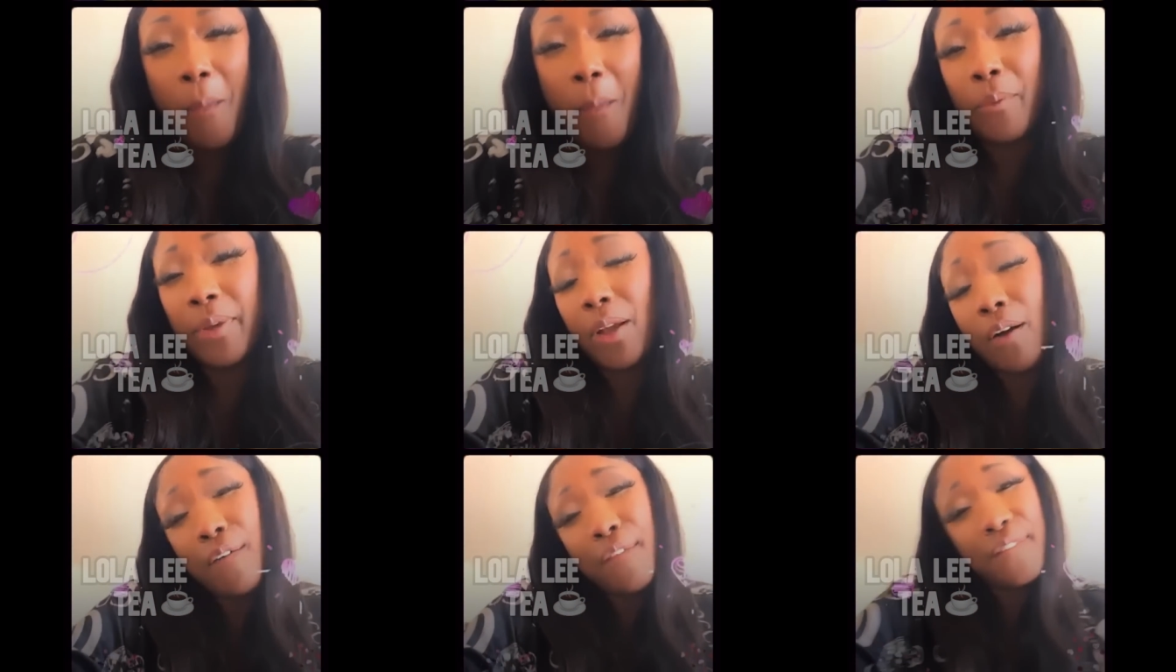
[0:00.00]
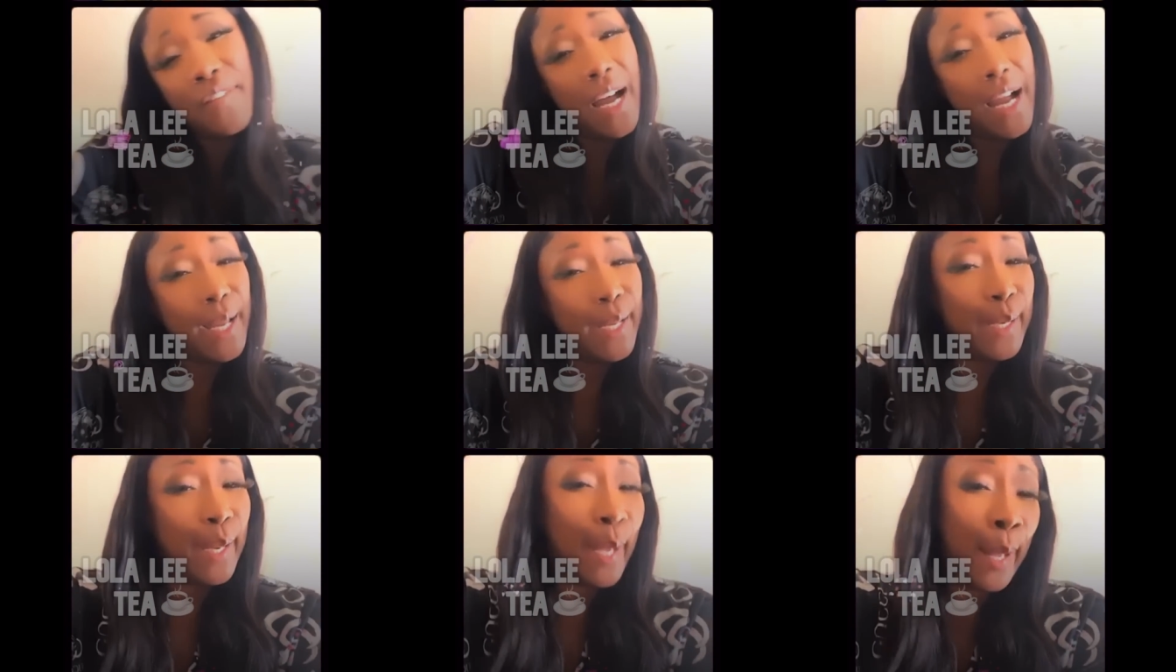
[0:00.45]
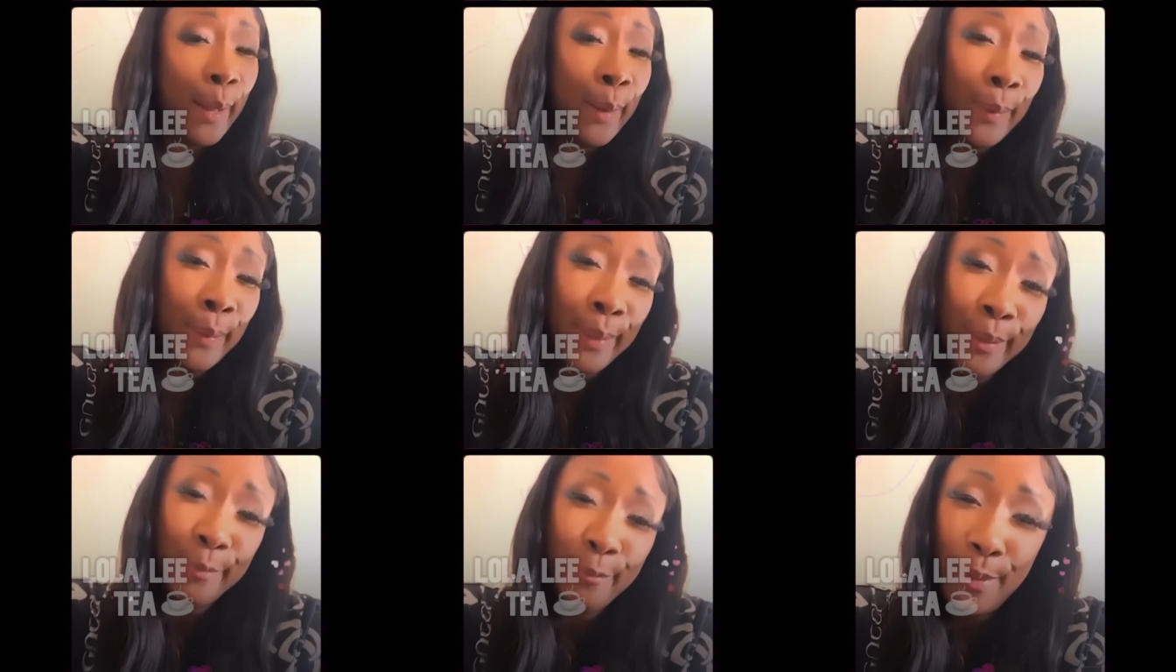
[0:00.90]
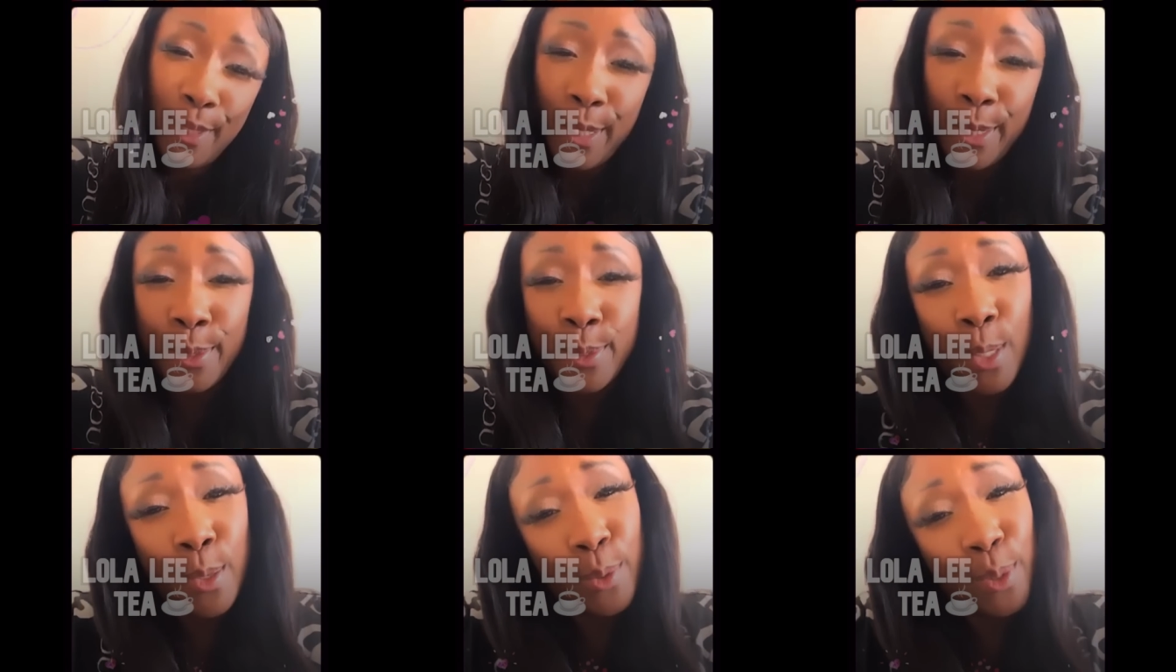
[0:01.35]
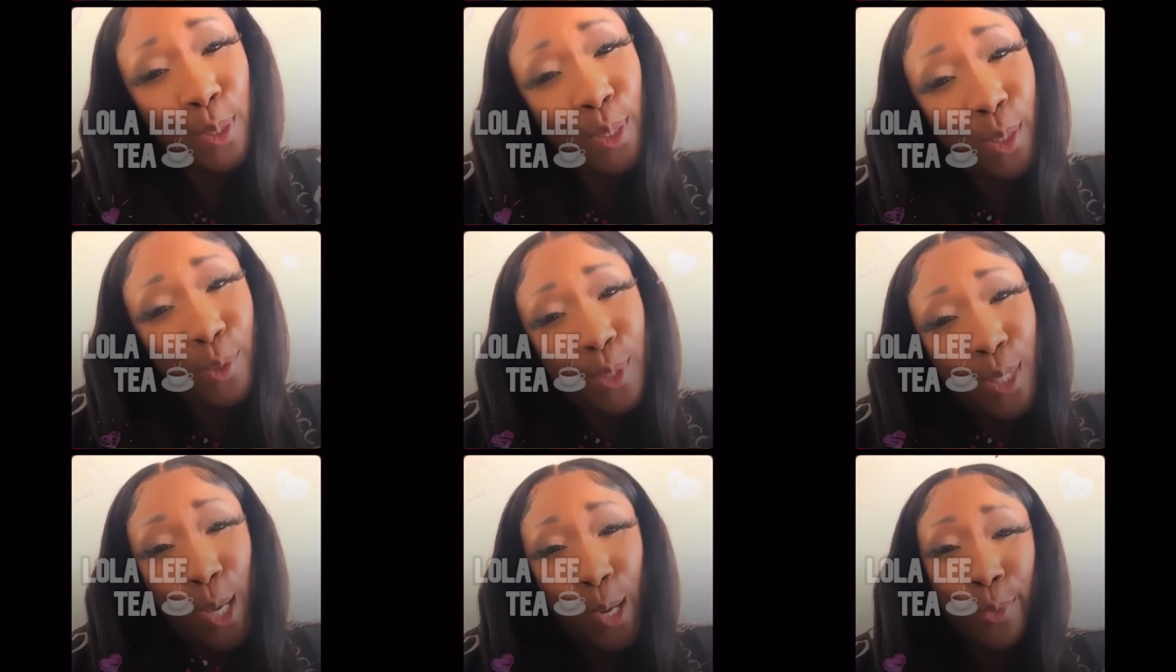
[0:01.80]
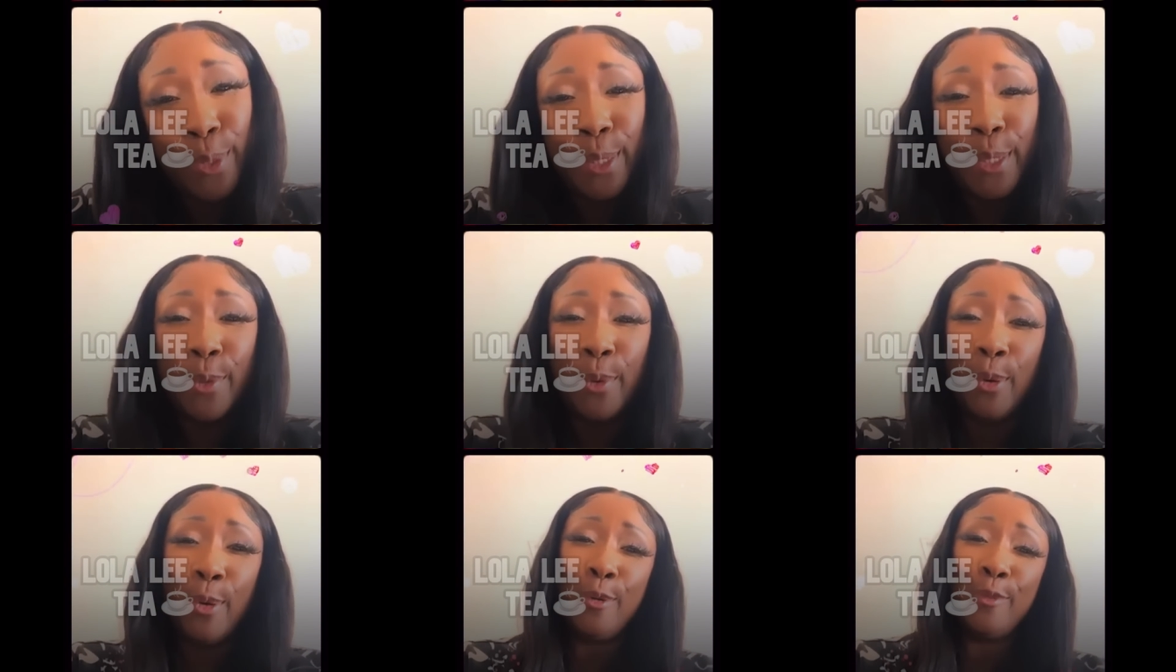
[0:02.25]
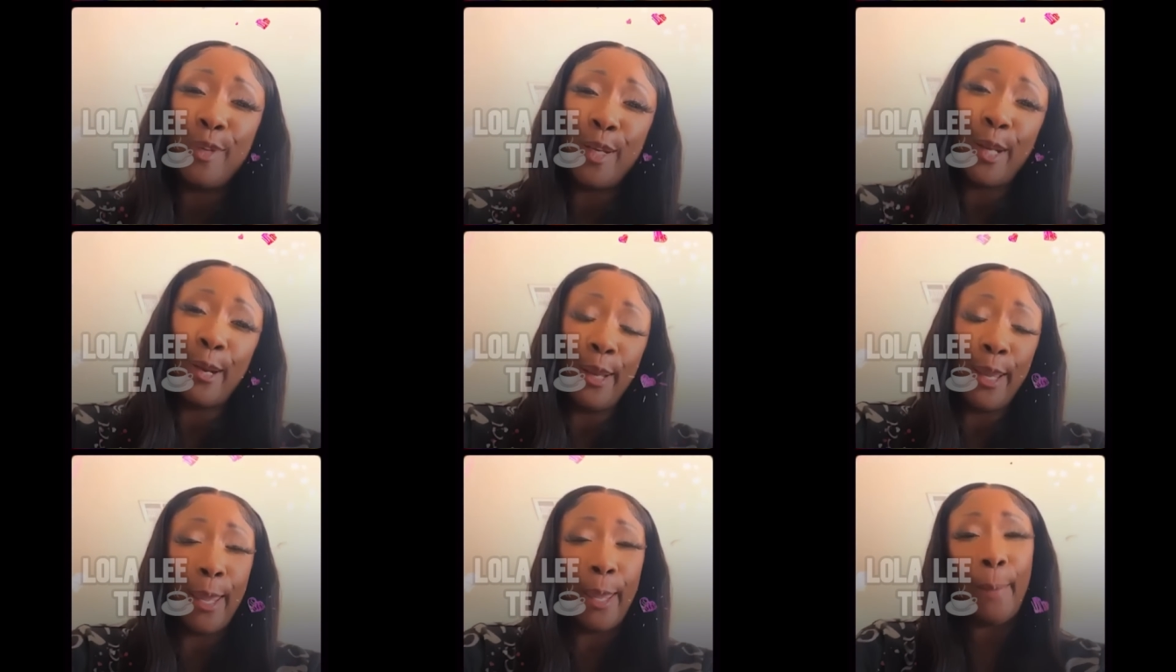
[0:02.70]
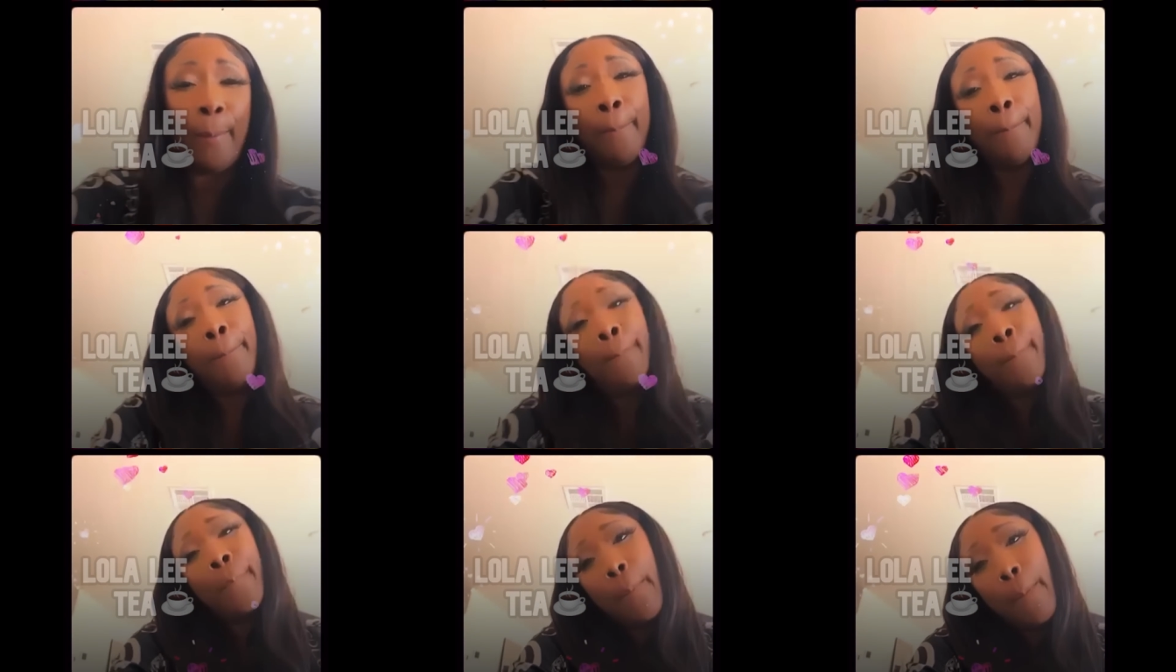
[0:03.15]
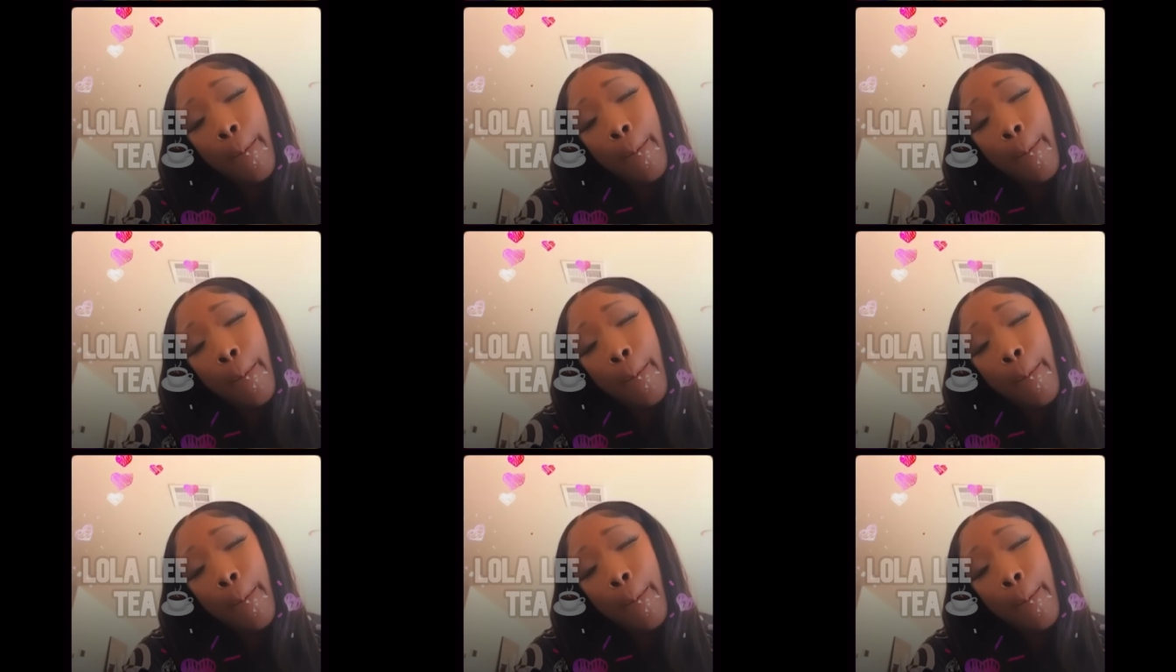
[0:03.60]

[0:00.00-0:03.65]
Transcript: We're gonna find out if me and Tokyo Tony go over there and